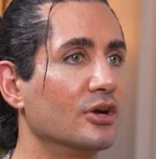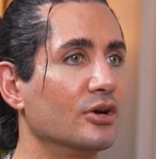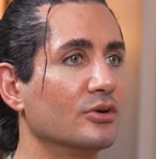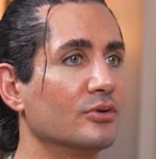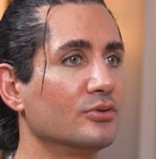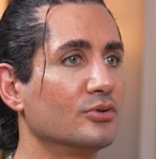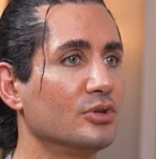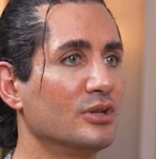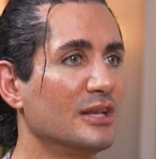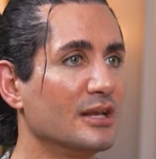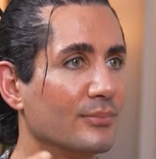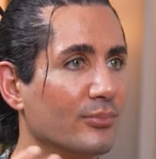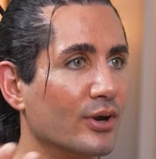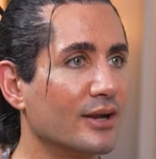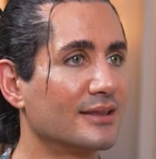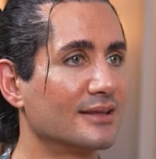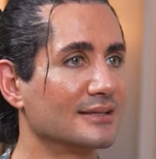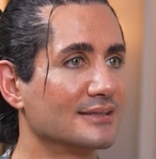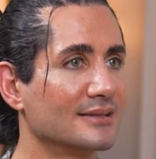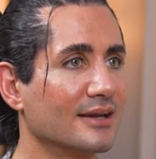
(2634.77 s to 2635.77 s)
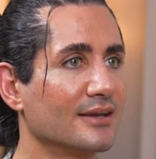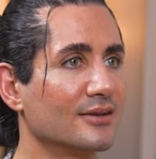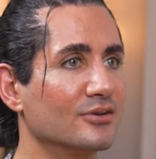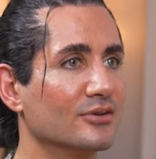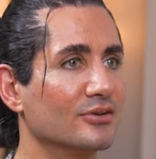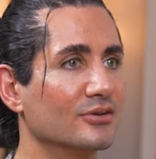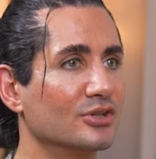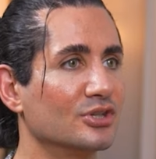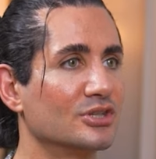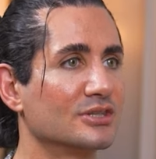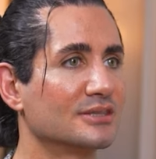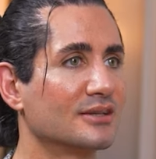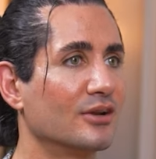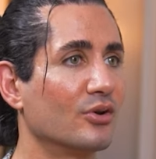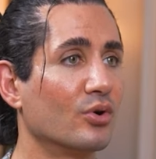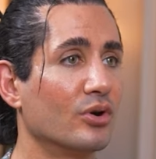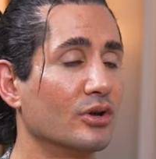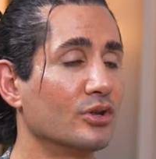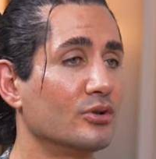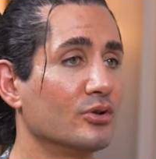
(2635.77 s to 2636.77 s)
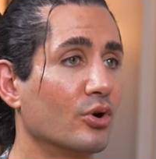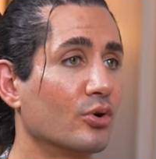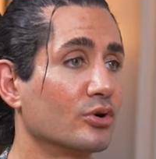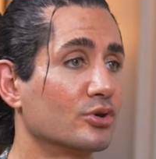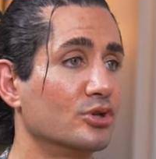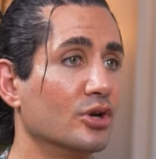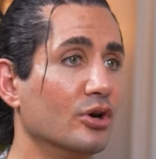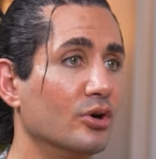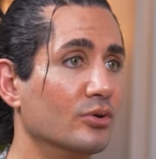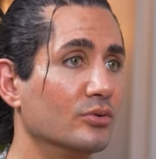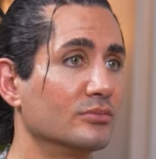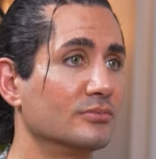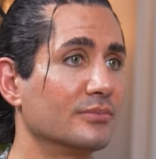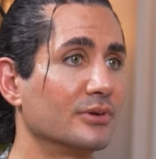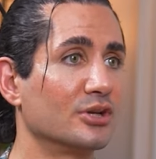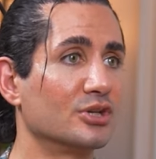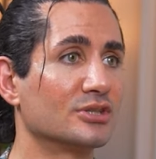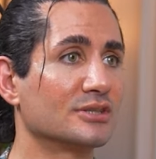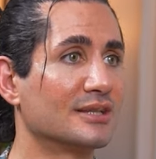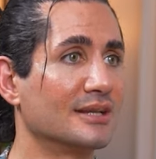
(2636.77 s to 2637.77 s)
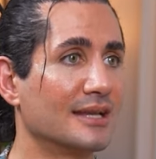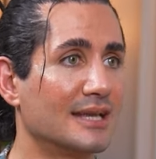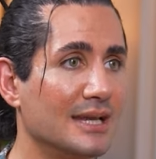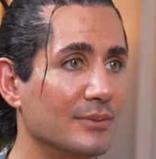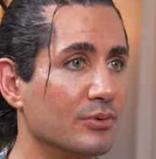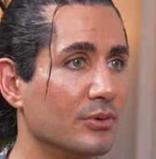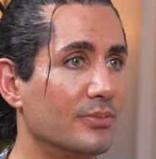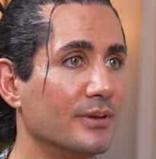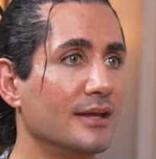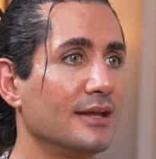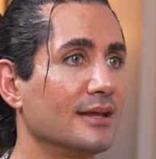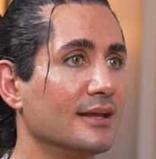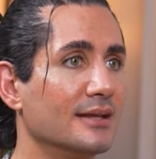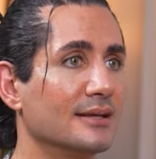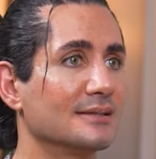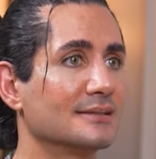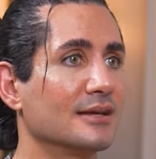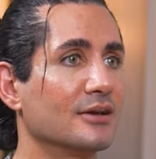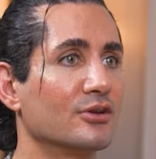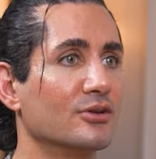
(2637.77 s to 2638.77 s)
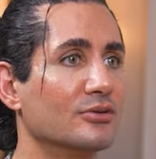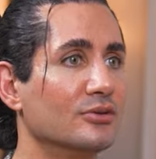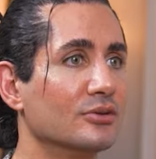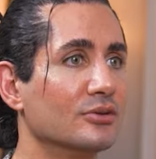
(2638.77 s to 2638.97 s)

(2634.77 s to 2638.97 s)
you know, you need to break the cycle. You just get, or, or don't, but you're just going to keep repeating it until